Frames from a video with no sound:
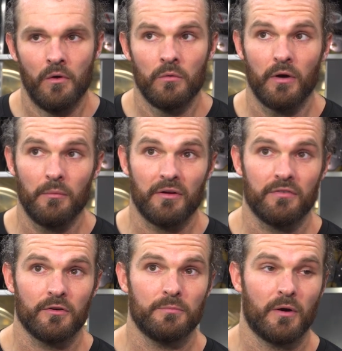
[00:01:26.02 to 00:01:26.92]
Well, my
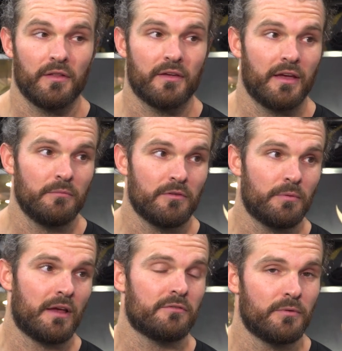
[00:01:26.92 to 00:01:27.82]
first punt of the game this
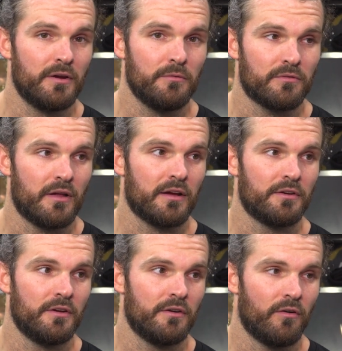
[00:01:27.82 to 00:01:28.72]
past week was not
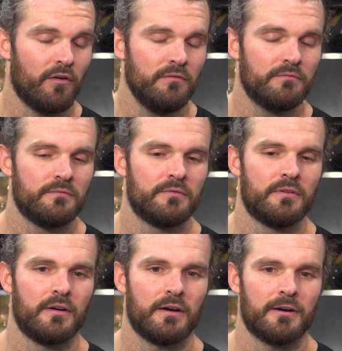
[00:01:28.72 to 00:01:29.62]
good at all.
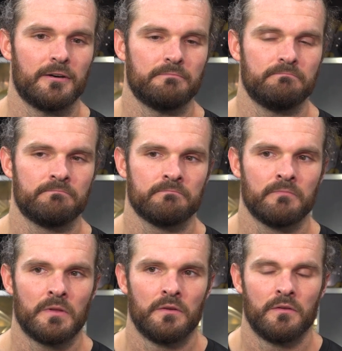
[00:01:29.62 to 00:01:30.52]
Um,
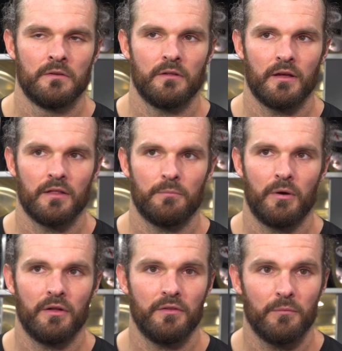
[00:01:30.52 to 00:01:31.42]
uh, the
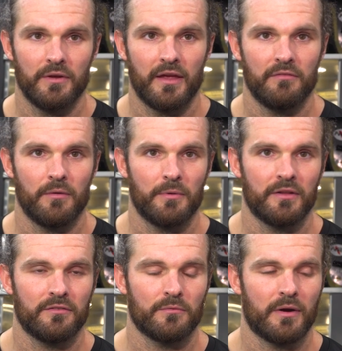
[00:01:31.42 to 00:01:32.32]
punt that we gave up
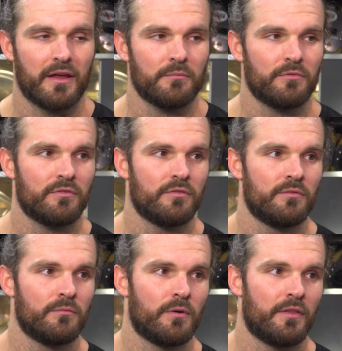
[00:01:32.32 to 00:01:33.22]
against the Rams,
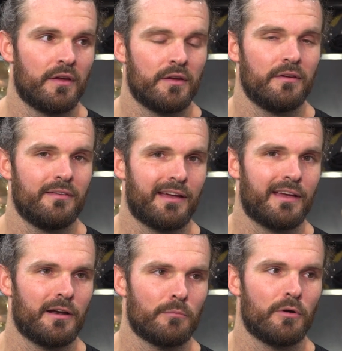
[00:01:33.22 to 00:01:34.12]
where they that
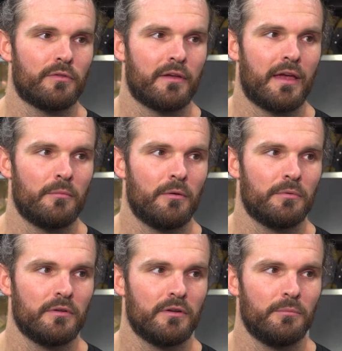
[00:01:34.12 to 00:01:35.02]
kind of broke the game
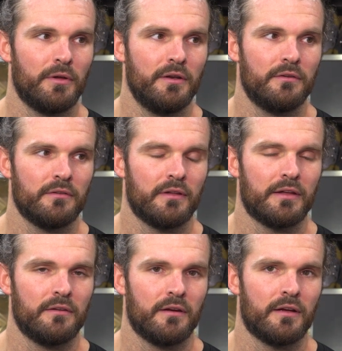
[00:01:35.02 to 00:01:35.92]
open a little bit
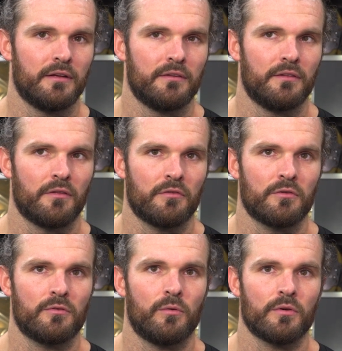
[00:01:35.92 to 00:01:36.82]
late uh, in the
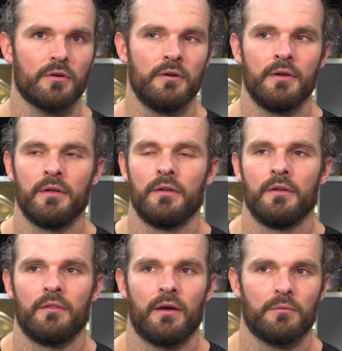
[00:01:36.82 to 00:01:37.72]
third quarter,
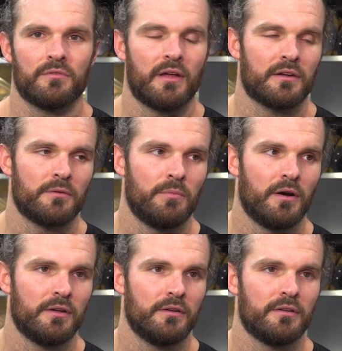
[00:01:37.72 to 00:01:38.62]
that was not a good
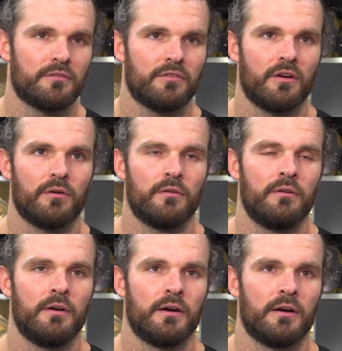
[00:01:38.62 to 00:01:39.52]
punt, and so
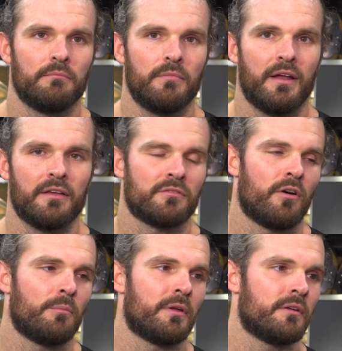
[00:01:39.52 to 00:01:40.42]
um, it hasn't
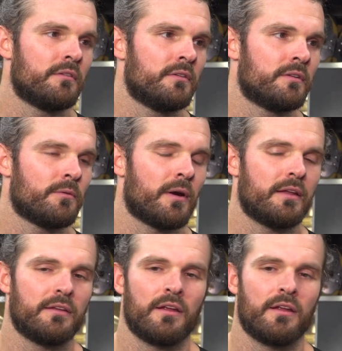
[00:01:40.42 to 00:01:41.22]
all been great.